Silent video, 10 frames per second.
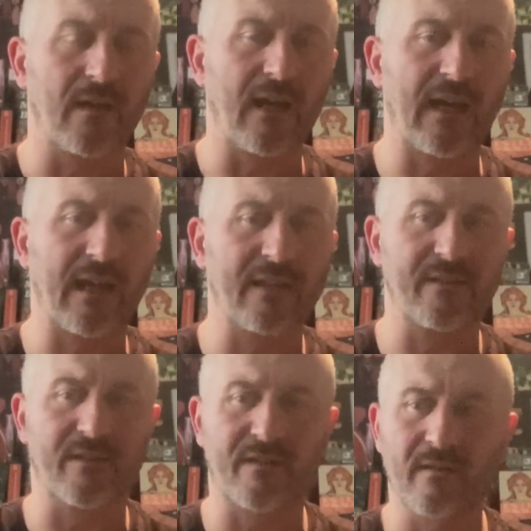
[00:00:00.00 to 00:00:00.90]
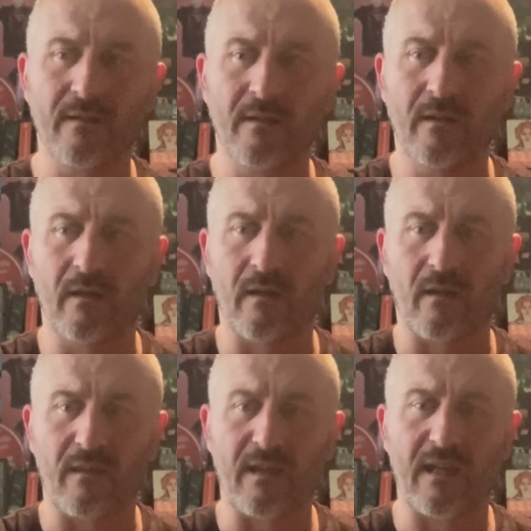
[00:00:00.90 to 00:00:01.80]
and
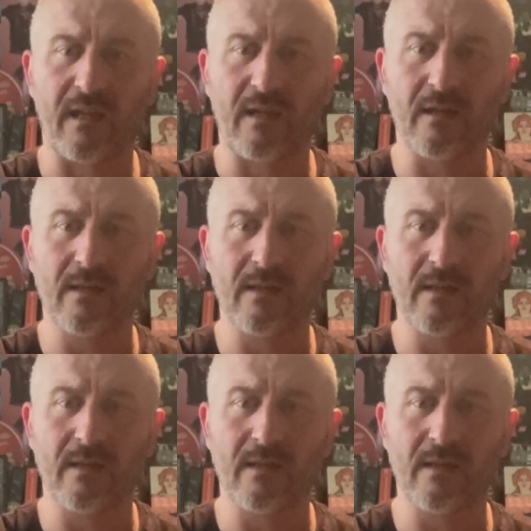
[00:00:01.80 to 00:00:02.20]
the